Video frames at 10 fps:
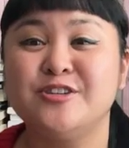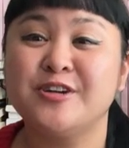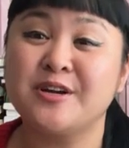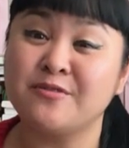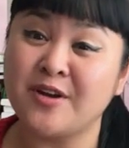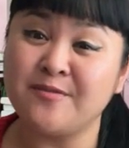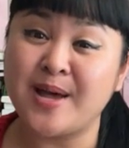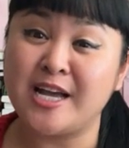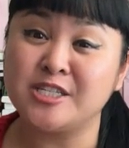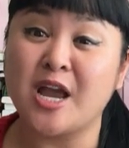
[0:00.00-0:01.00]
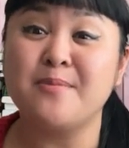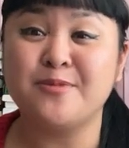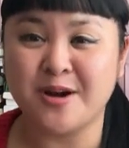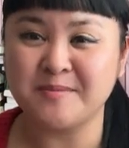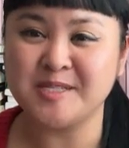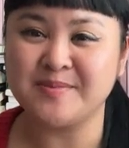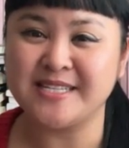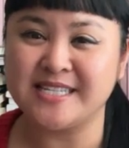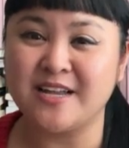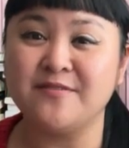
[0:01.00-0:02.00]
During a rough patch, I promised
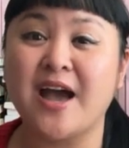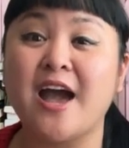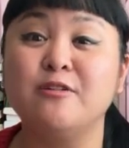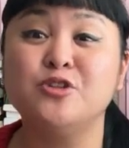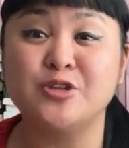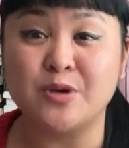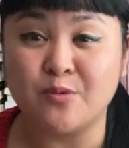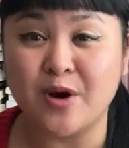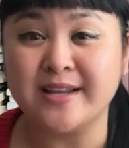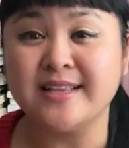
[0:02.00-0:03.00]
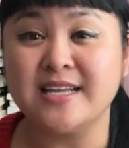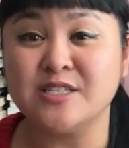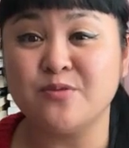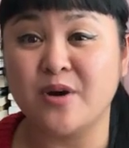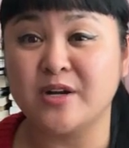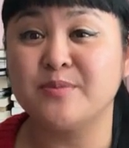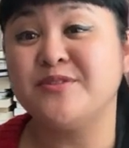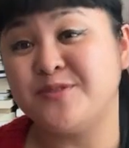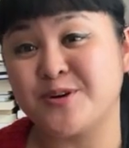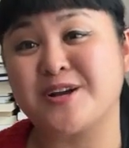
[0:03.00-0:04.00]
myself I will drink 1 glass of water
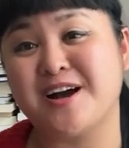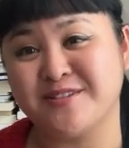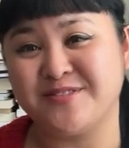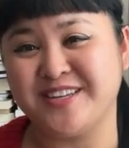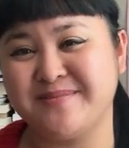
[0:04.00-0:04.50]
before coffee.